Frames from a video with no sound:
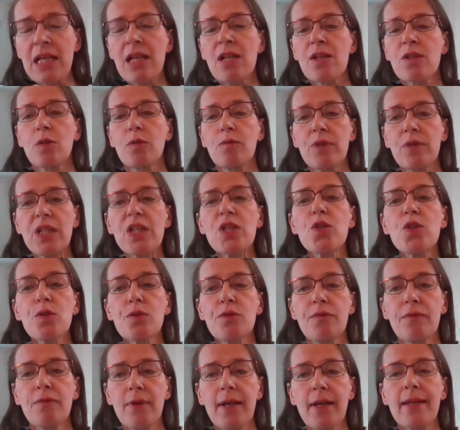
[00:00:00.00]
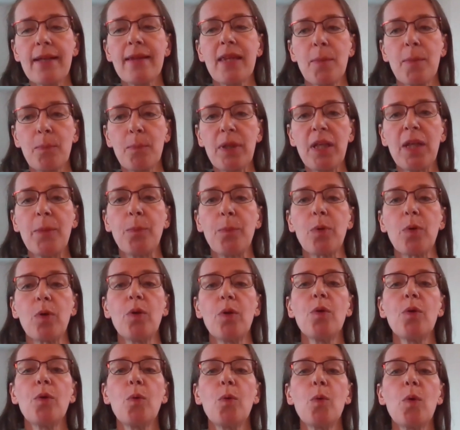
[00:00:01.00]
So we should find the
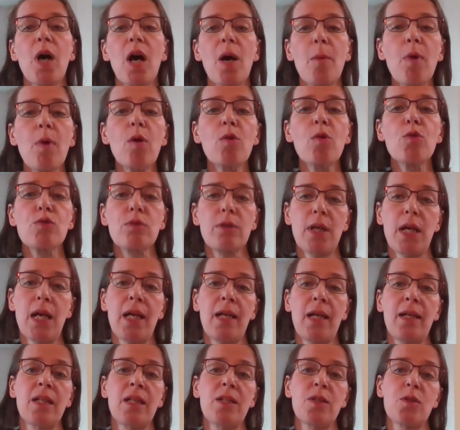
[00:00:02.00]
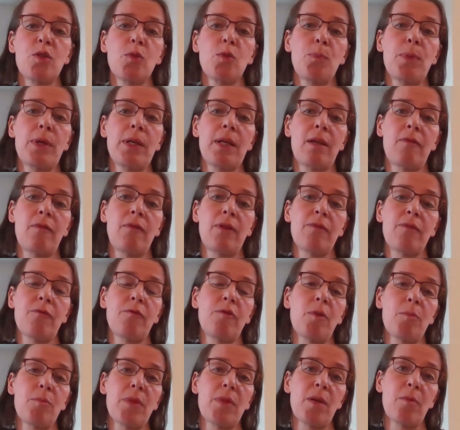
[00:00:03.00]
people who are most likely to benefit
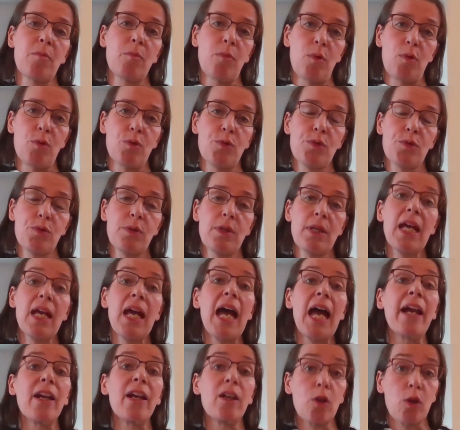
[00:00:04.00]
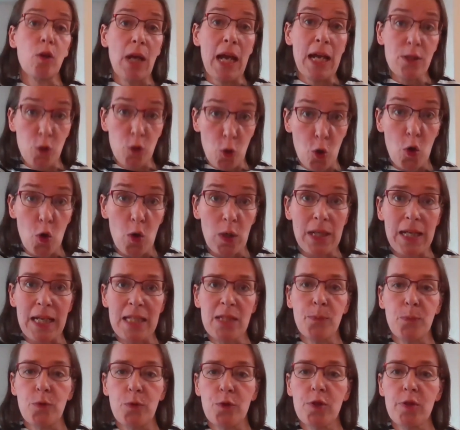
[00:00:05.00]
from them most, and as early as
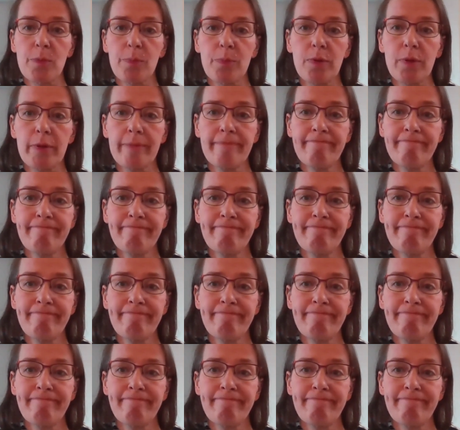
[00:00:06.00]
possible.